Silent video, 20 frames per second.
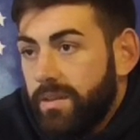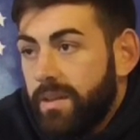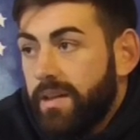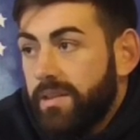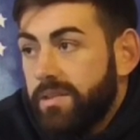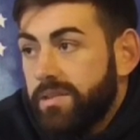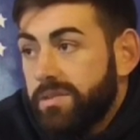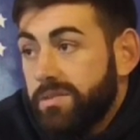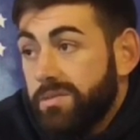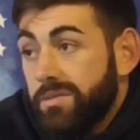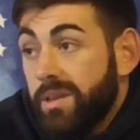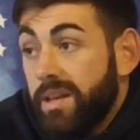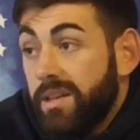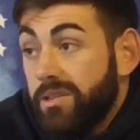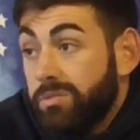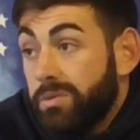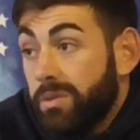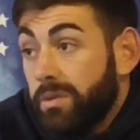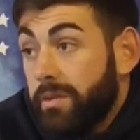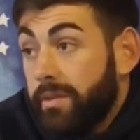That's
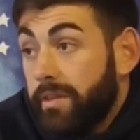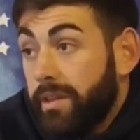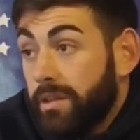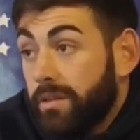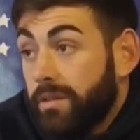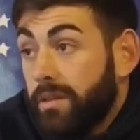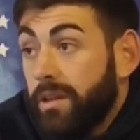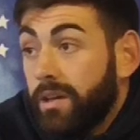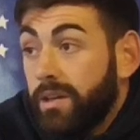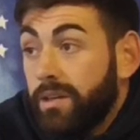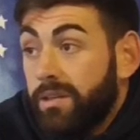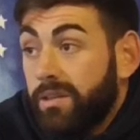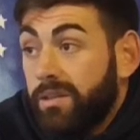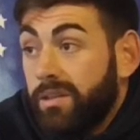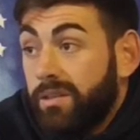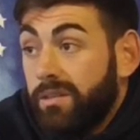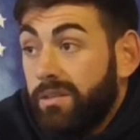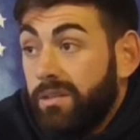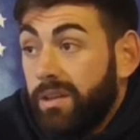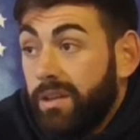one thing that I
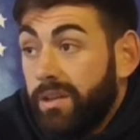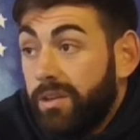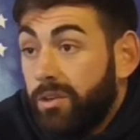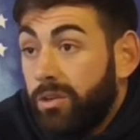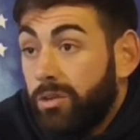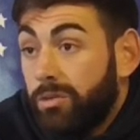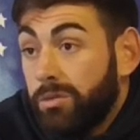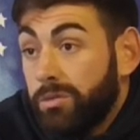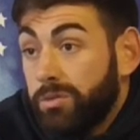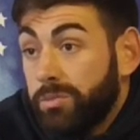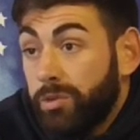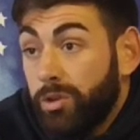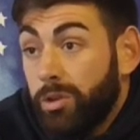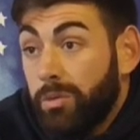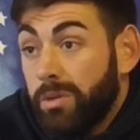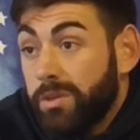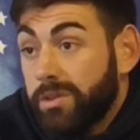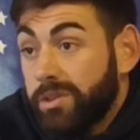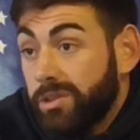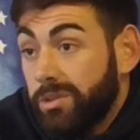can always
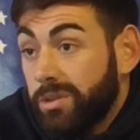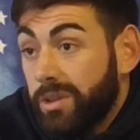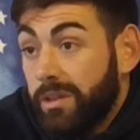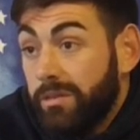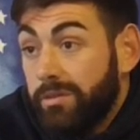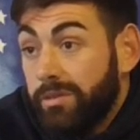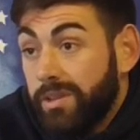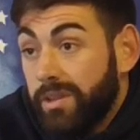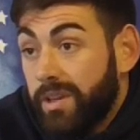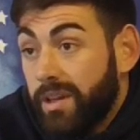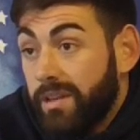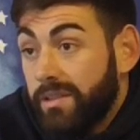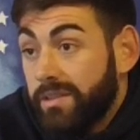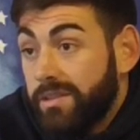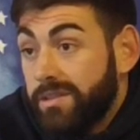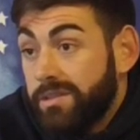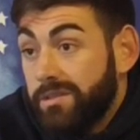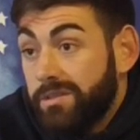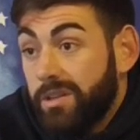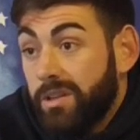promise I'll give, and
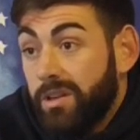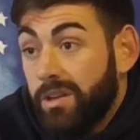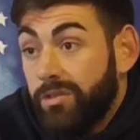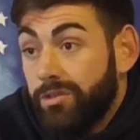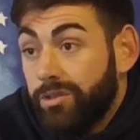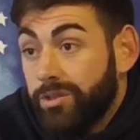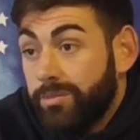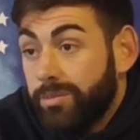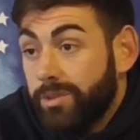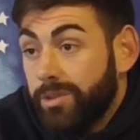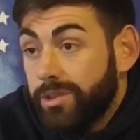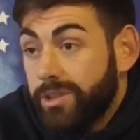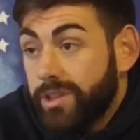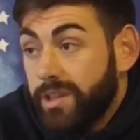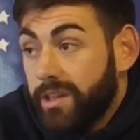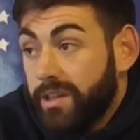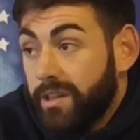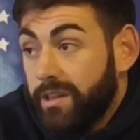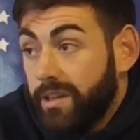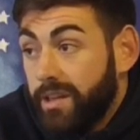that's
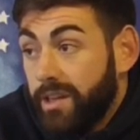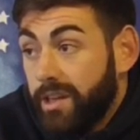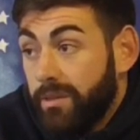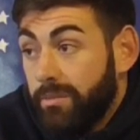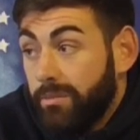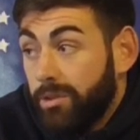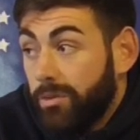100%.